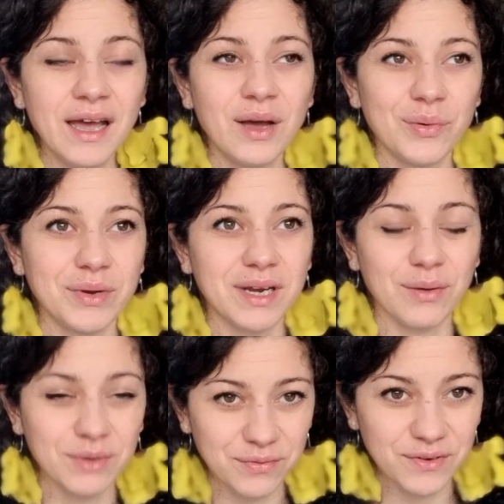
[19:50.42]
when I
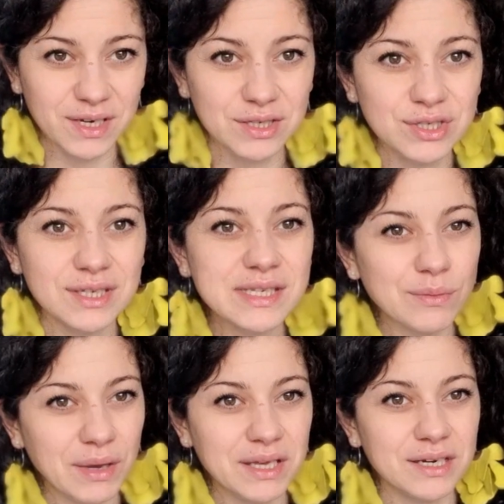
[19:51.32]
will finish the
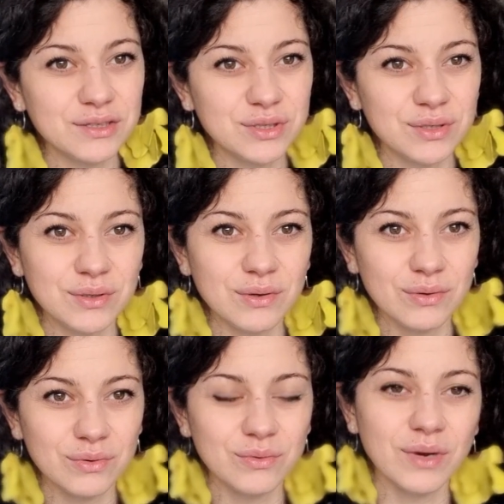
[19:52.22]
sweater
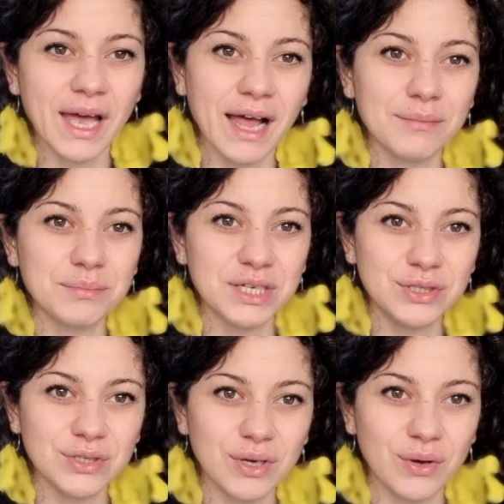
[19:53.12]
to help me
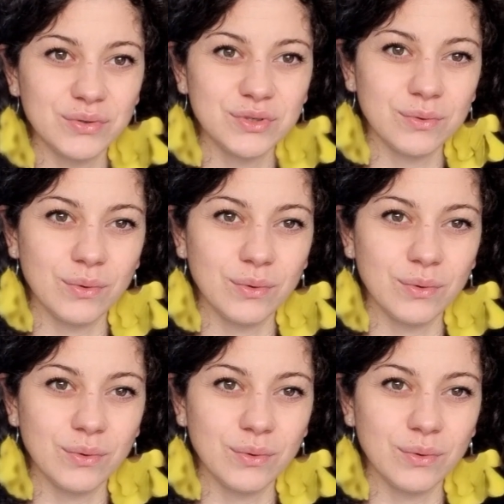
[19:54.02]
to go to